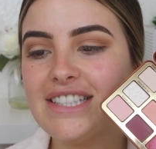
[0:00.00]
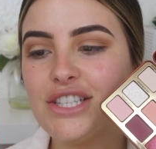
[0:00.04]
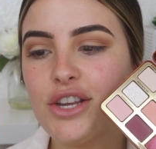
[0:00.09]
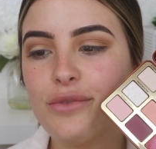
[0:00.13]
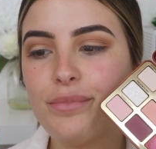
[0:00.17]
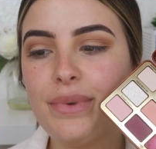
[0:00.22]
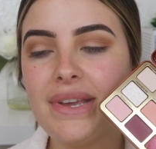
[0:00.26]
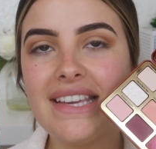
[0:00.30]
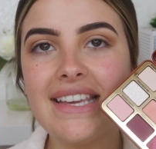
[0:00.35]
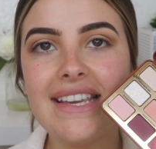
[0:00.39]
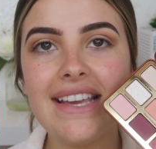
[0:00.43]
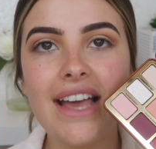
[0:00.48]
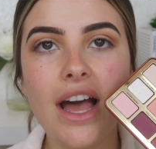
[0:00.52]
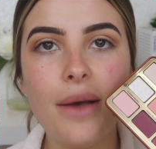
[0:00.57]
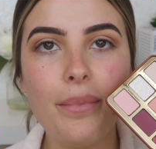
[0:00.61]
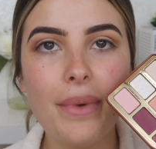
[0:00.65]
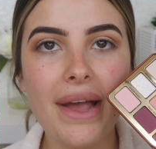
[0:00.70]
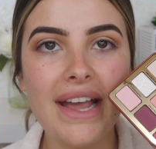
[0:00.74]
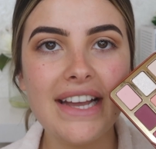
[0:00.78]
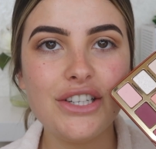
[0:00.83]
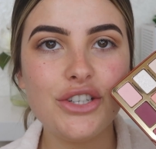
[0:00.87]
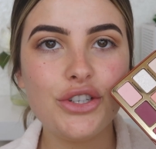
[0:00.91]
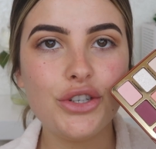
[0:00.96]
So picking up
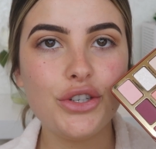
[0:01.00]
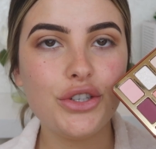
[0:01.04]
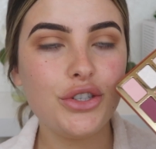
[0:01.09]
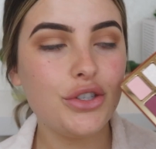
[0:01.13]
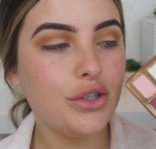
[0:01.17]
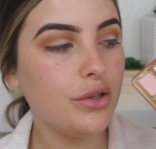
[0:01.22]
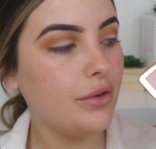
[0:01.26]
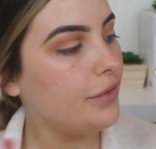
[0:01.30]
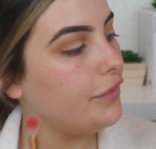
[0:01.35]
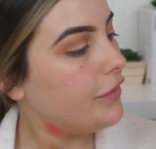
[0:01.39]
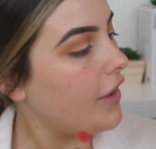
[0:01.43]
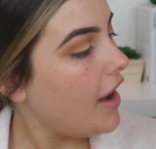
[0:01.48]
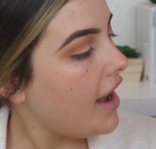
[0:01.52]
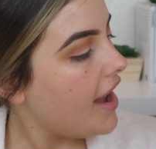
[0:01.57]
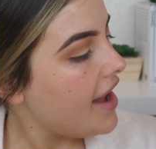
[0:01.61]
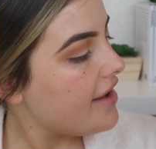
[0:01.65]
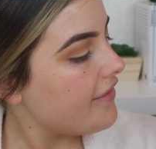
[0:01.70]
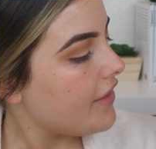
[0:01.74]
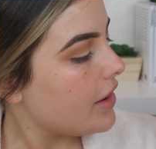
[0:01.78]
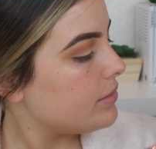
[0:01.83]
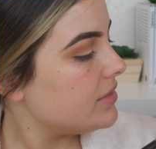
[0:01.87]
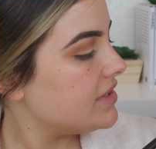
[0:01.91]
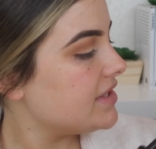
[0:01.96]
a
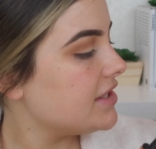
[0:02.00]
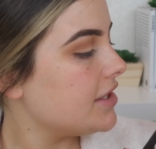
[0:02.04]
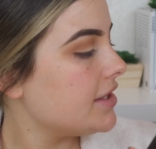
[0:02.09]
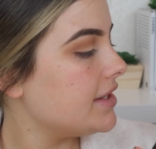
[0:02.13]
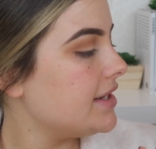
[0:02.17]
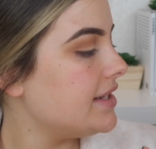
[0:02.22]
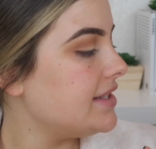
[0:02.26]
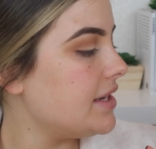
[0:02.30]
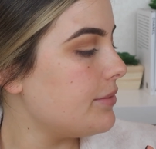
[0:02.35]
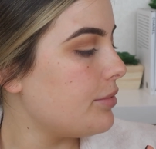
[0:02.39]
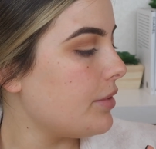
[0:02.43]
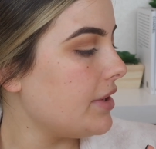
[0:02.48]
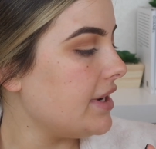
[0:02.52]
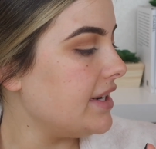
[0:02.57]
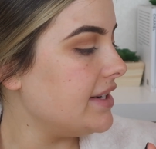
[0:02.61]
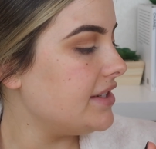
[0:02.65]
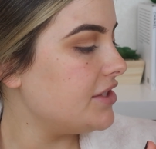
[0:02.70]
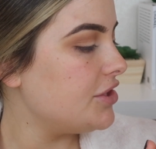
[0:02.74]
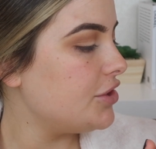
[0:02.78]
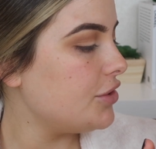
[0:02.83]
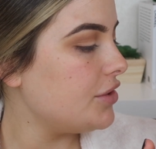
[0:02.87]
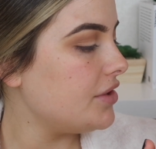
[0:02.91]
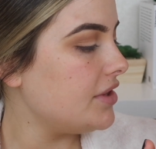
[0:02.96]
225, I'm just going to dip
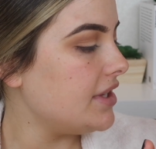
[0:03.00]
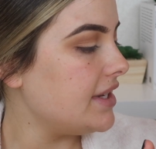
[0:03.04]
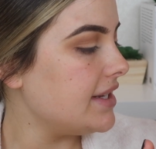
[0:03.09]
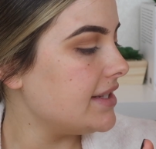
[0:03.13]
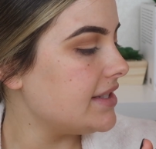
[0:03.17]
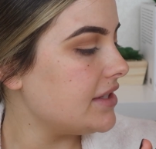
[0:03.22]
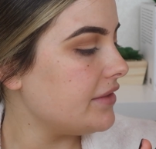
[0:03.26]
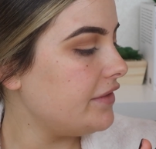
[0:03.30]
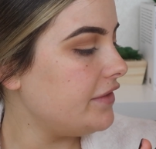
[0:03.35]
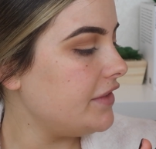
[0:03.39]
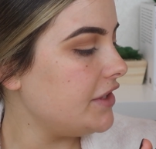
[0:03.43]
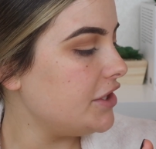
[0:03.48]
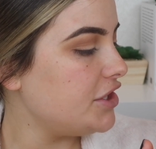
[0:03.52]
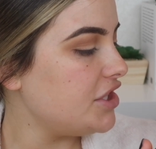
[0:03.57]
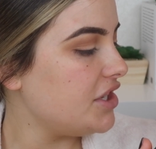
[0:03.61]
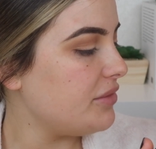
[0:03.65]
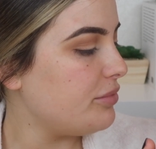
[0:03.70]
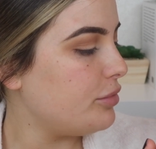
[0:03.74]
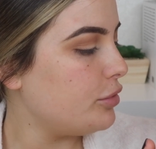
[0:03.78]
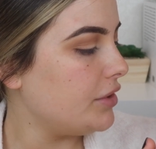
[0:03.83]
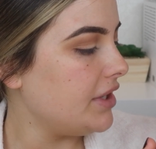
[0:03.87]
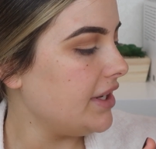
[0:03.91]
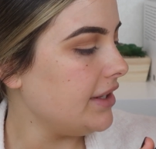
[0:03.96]
into this
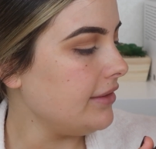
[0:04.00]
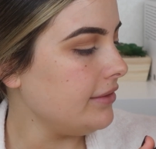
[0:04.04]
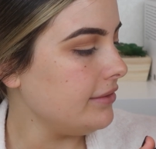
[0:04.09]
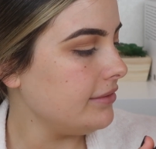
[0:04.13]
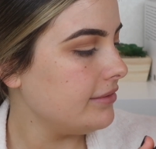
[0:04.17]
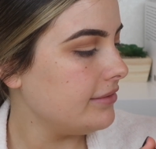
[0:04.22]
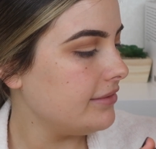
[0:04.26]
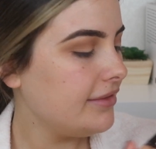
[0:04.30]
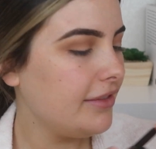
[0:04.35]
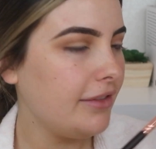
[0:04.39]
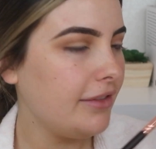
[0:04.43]
Fiji pudding.